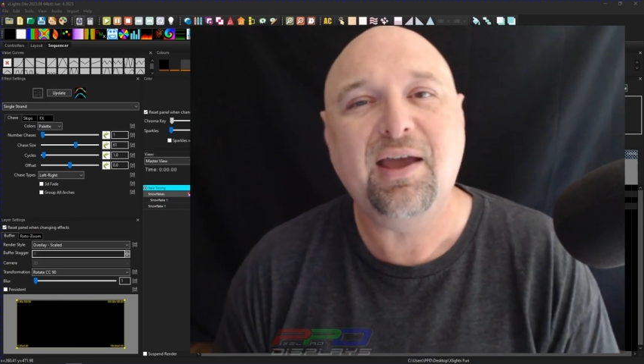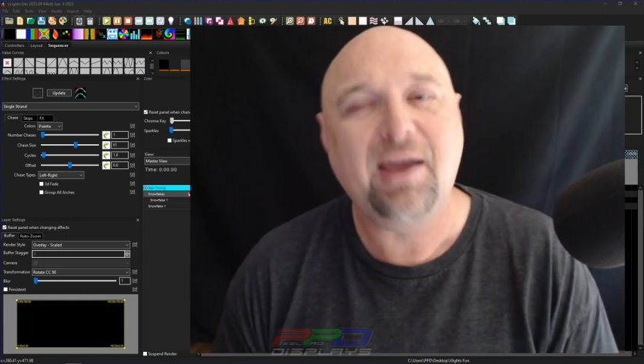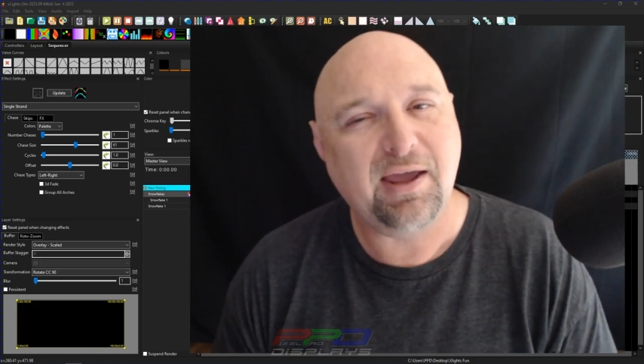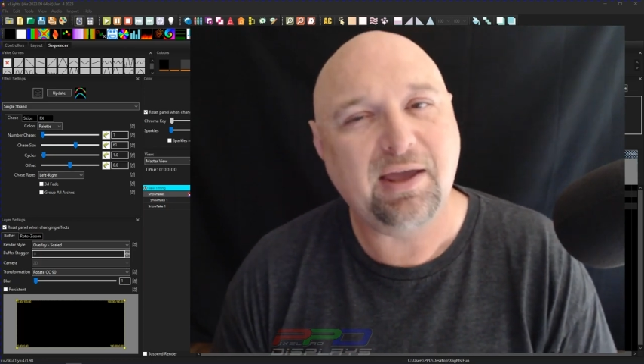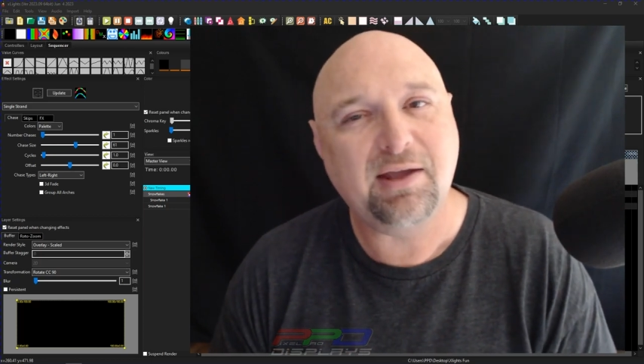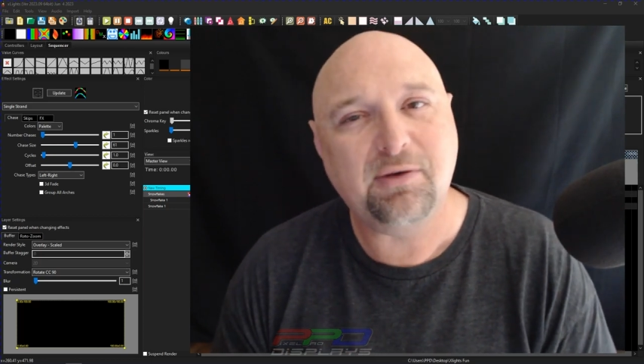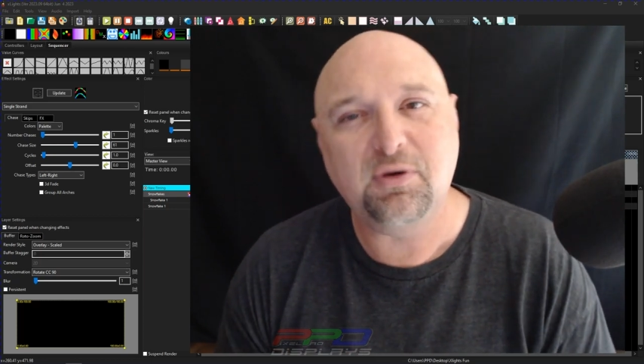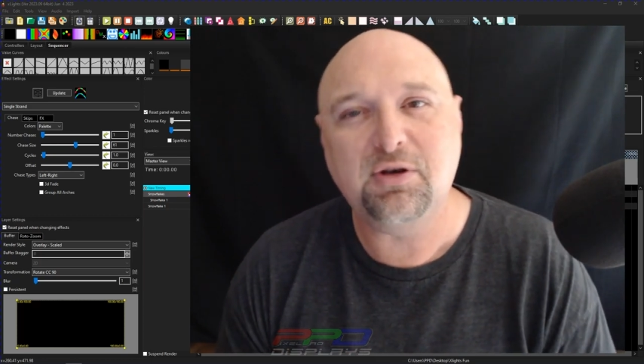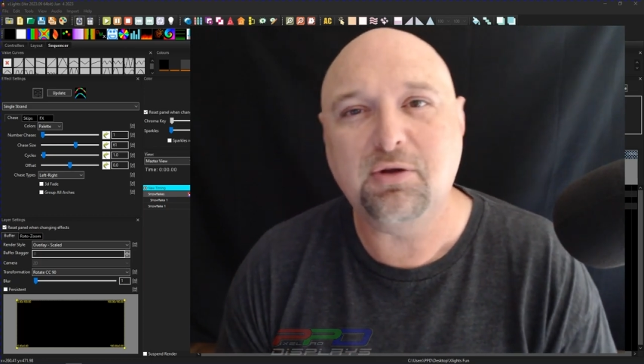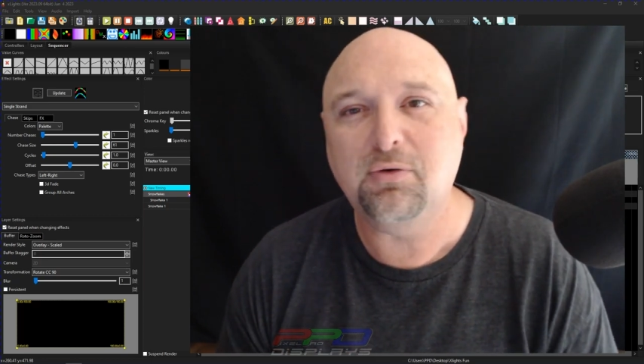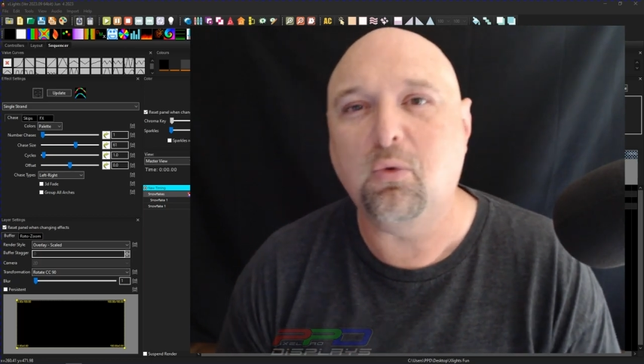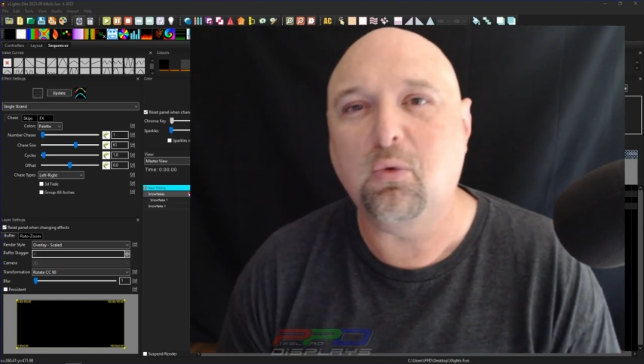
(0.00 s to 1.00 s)
And we
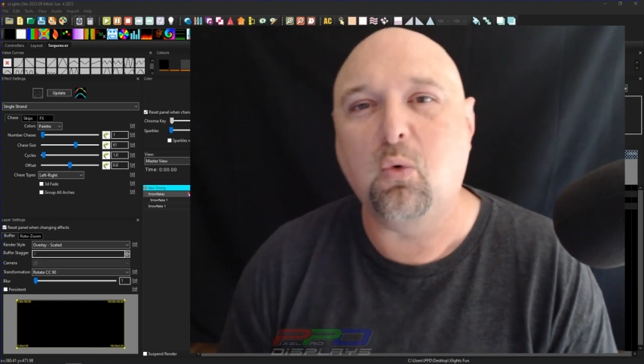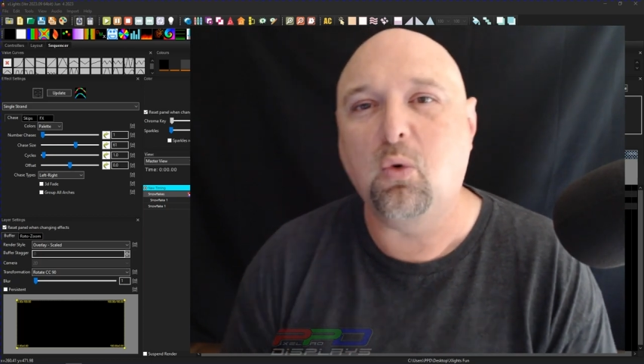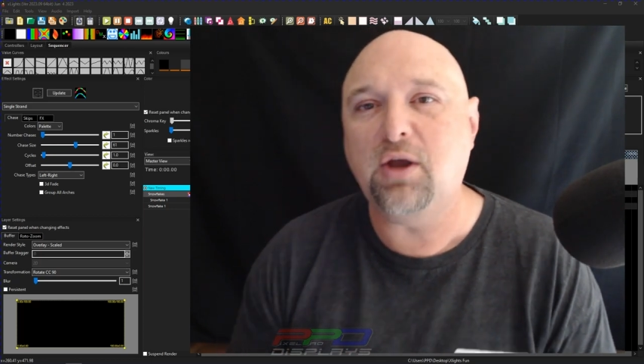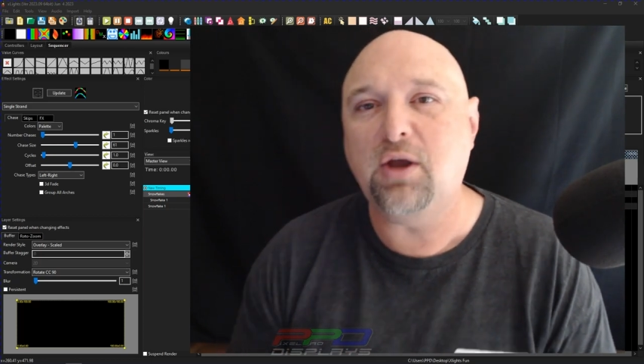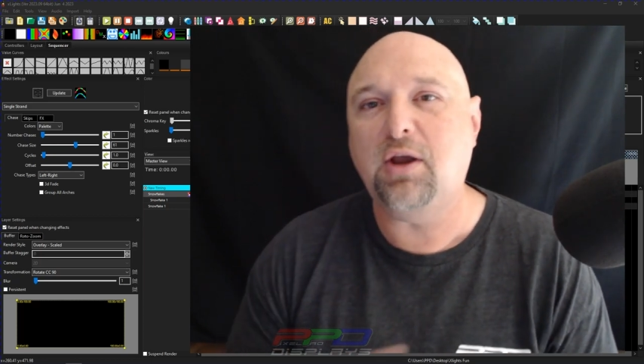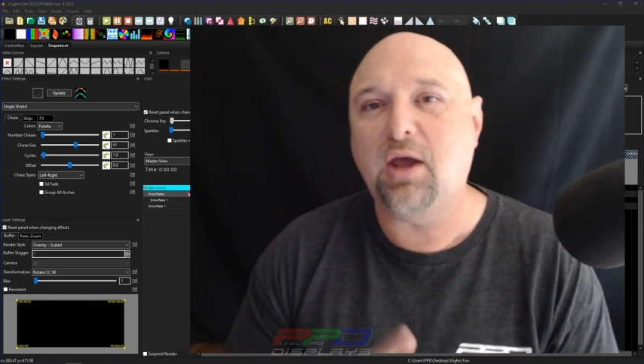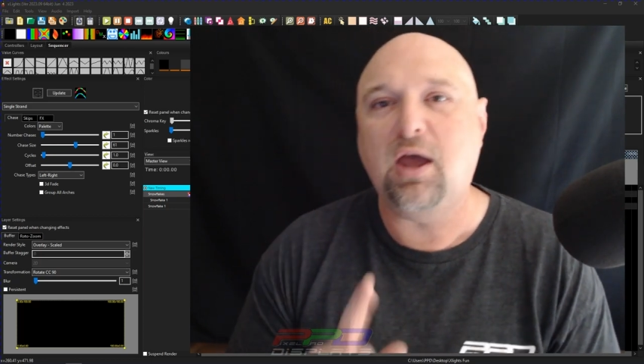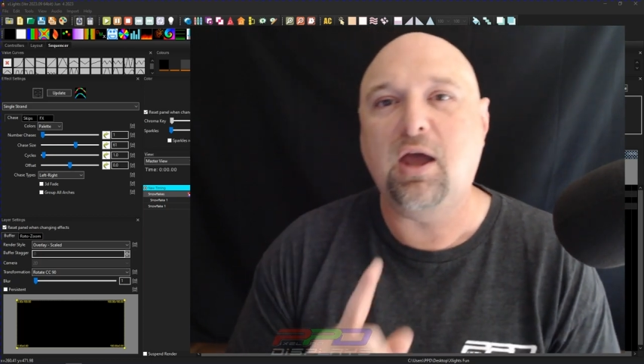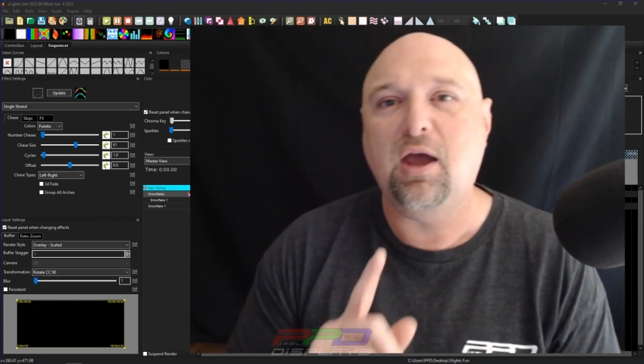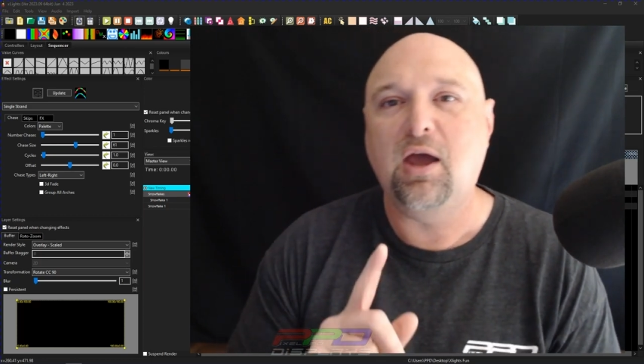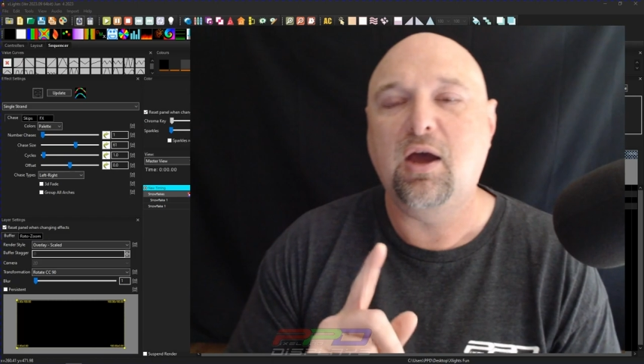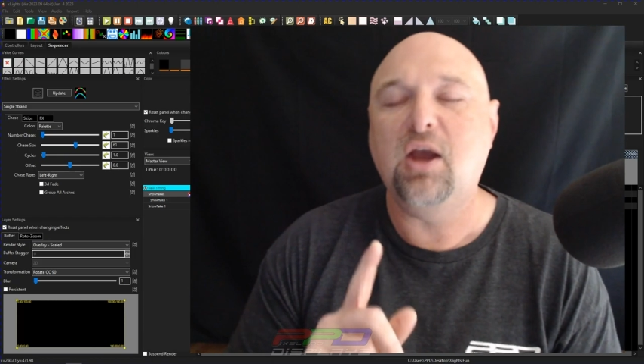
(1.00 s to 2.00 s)
do one
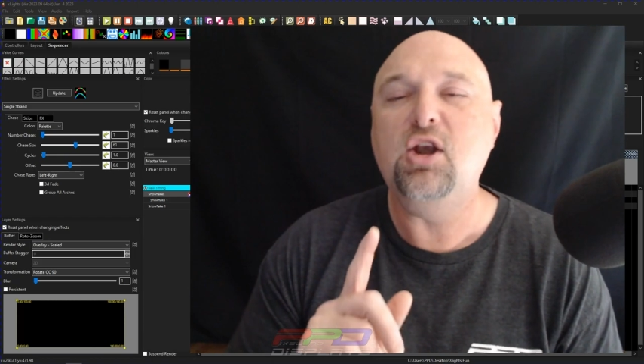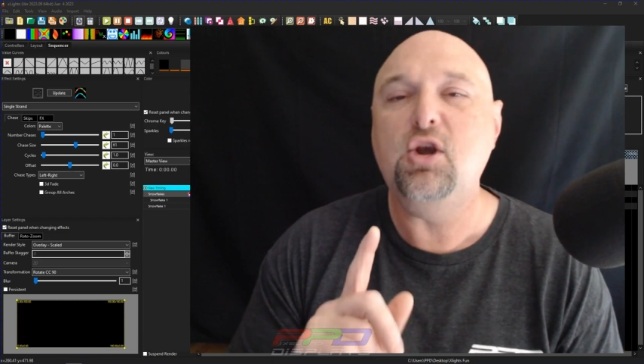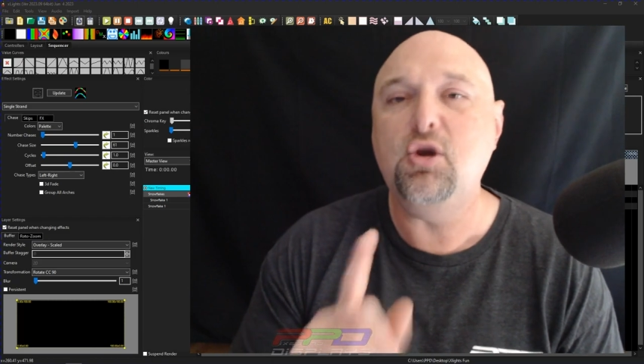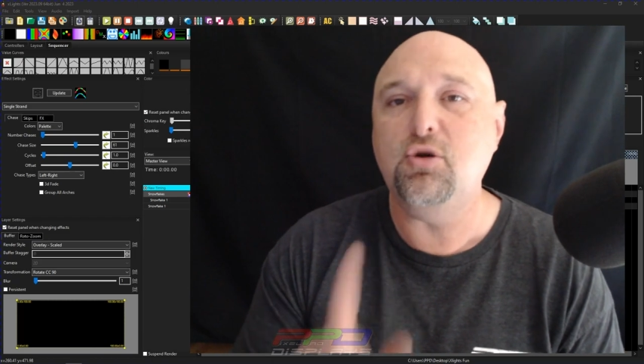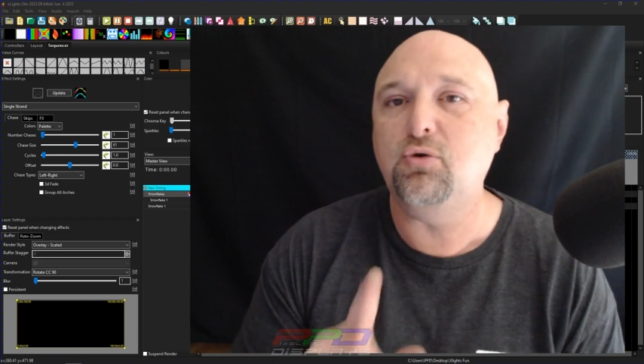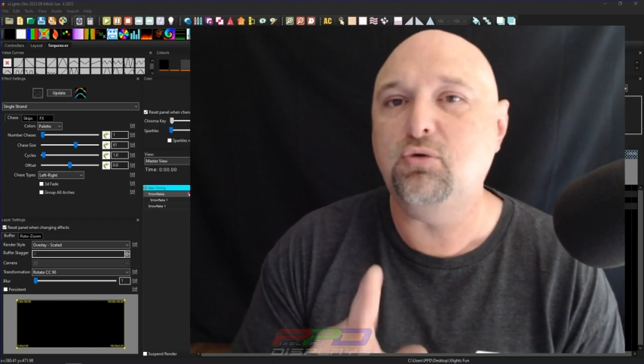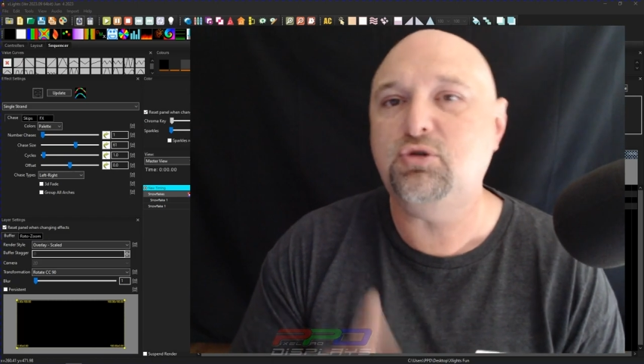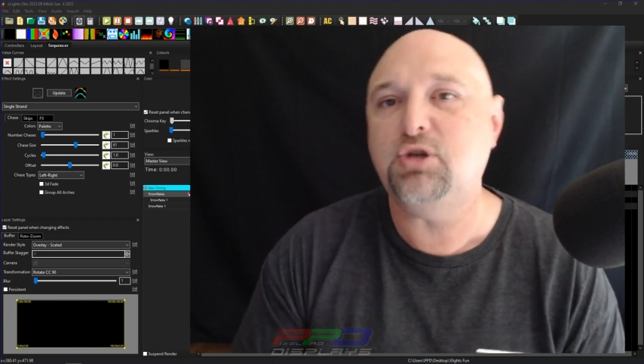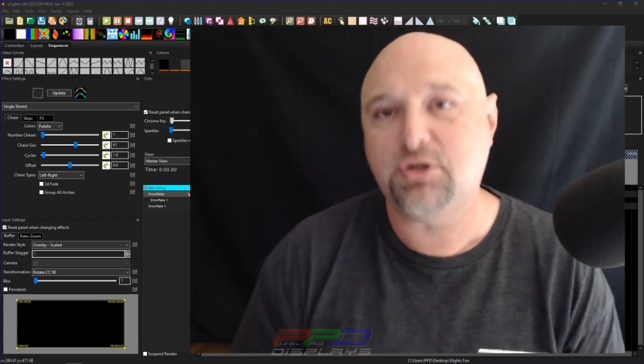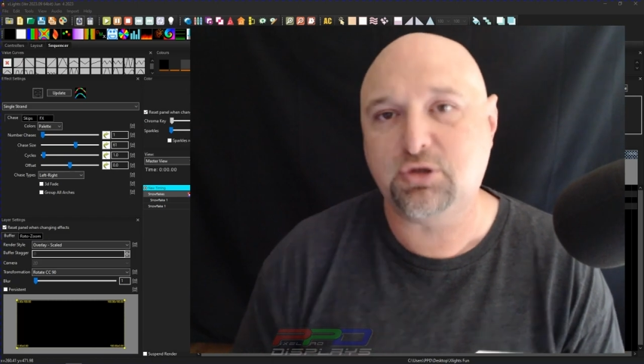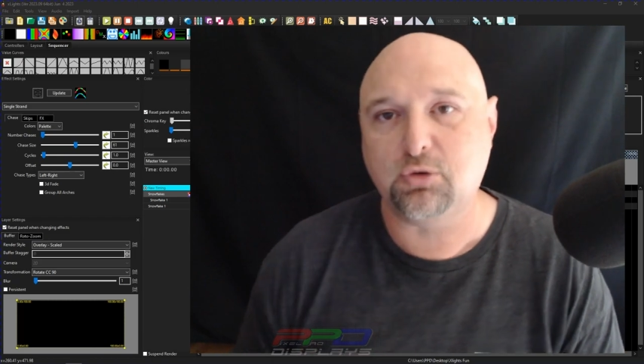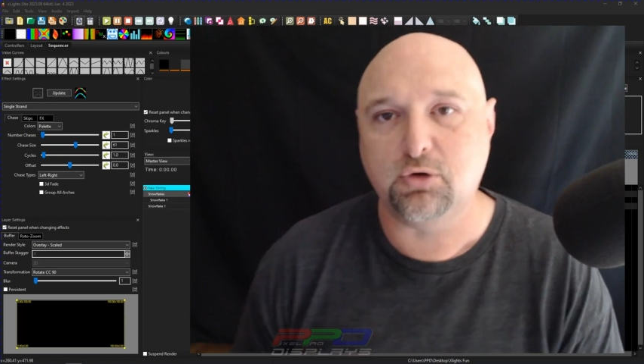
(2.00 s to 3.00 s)
new to
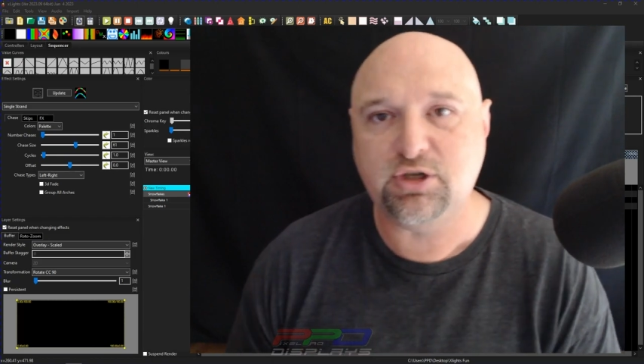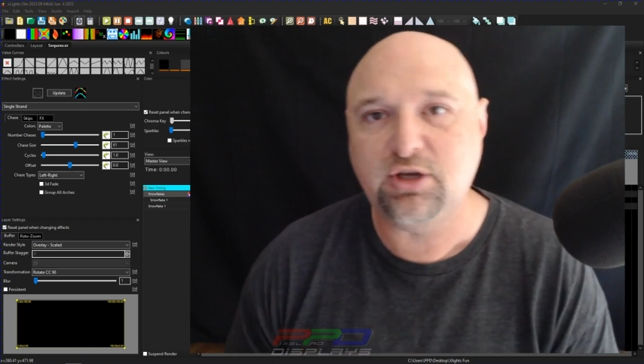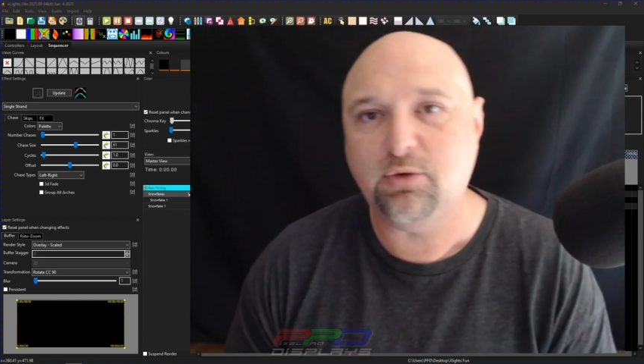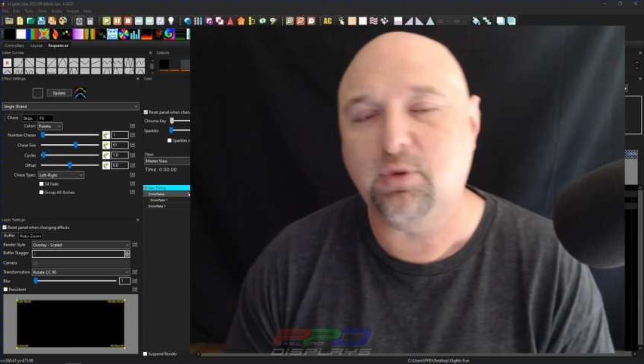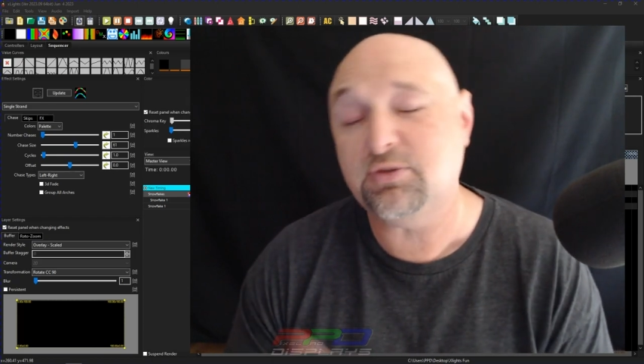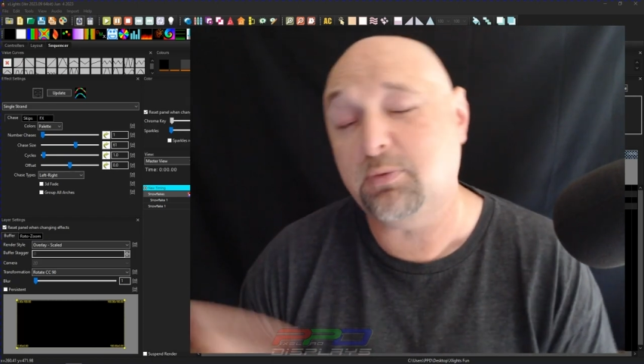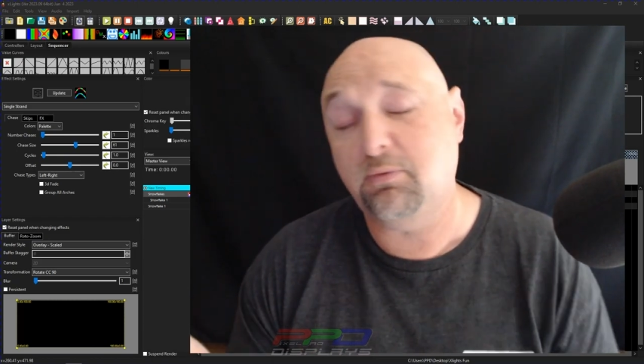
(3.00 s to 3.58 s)
the store sequence.